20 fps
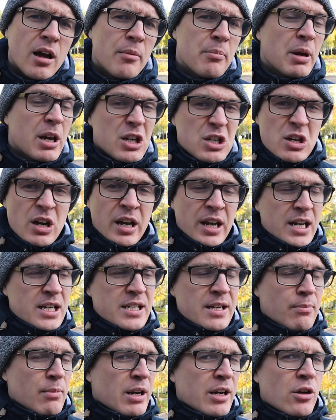because I
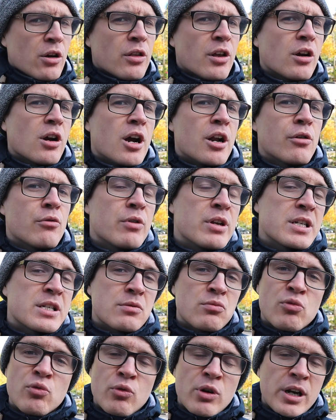guess in many other
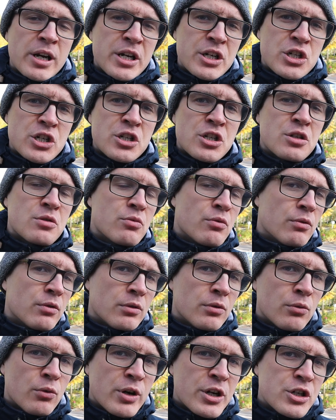countries, religious
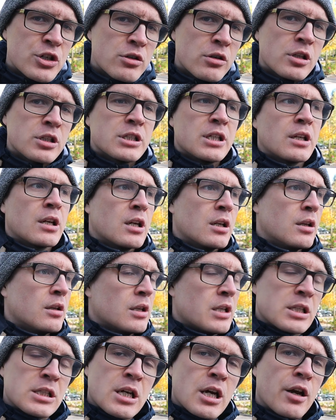rituals and
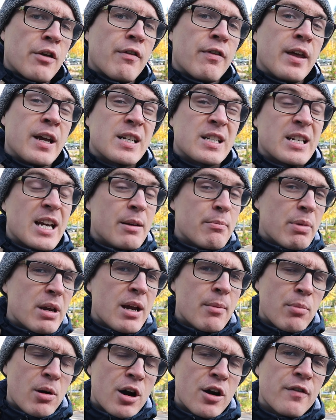these kind of things can
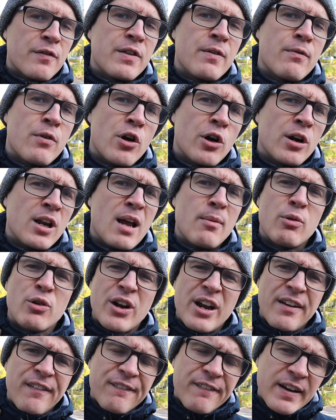be a part of the work life,
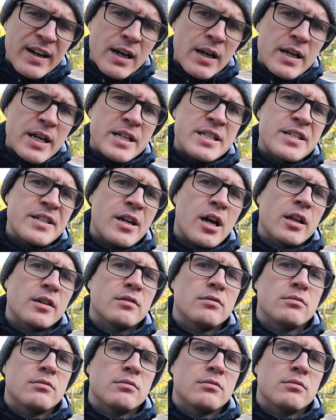but in Finland it's not.